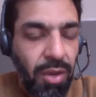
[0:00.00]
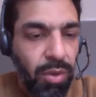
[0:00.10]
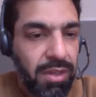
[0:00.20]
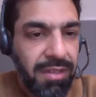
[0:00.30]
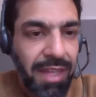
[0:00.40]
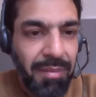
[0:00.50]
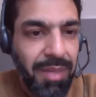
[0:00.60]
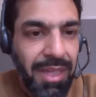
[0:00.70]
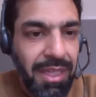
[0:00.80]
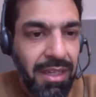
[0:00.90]
What does that
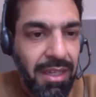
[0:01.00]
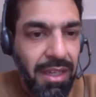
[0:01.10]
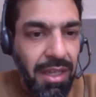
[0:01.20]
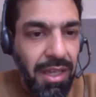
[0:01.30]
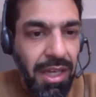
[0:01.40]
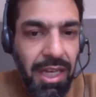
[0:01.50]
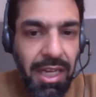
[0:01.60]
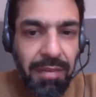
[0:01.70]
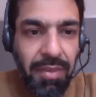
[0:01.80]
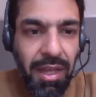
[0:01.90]
mean?
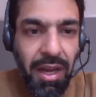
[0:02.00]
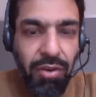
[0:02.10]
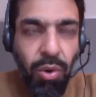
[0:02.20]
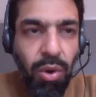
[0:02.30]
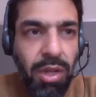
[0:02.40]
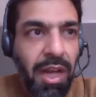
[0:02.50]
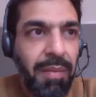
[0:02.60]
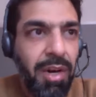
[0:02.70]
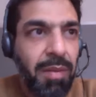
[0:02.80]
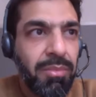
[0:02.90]
Are all our
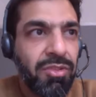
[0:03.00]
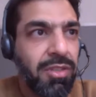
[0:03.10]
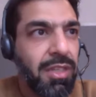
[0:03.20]
imams,